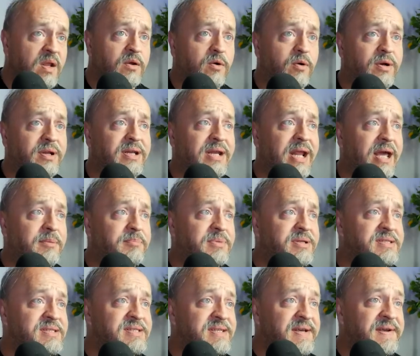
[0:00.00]
According to
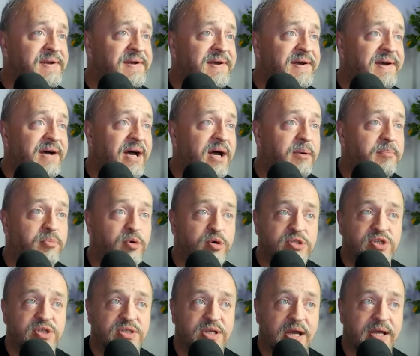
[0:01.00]
Edmonds, uh,
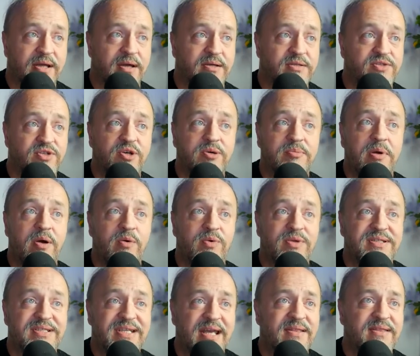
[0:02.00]
Porsche Taycan Turbo
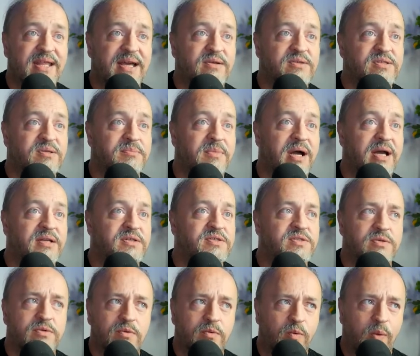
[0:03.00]
with ten thousand
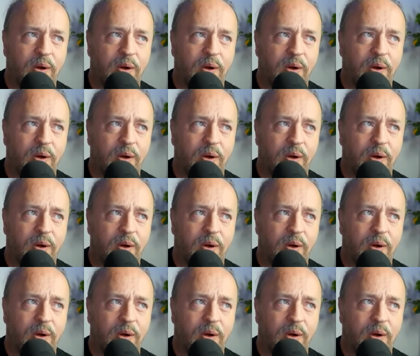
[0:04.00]
miles,